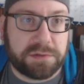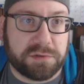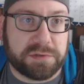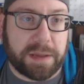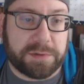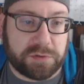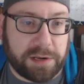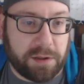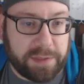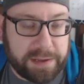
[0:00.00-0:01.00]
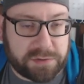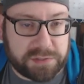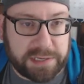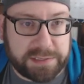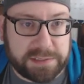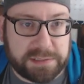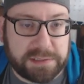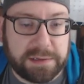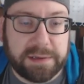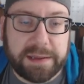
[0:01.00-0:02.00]
to demonstrate all the
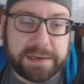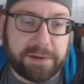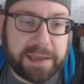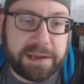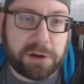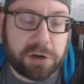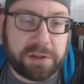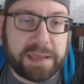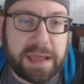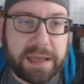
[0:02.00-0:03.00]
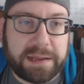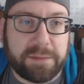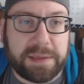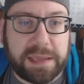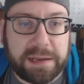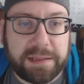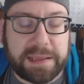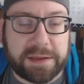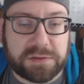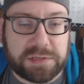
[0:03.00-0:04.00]
exercises. Now again, early on in the beginning,
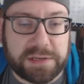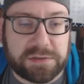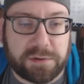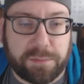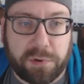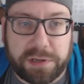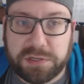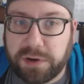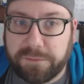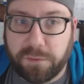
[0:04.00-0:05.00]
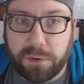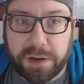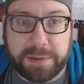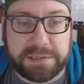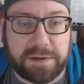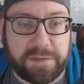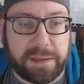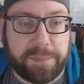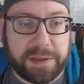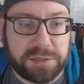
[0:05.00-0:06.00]
the exercises are pretty straightforward. I mean, stuff
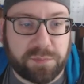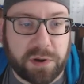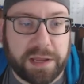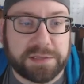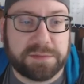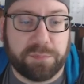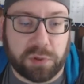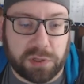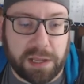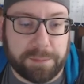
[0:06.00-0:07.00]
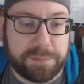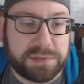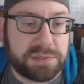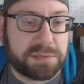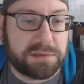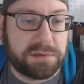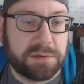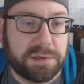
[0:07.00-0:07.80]
like bench press, pull-ups,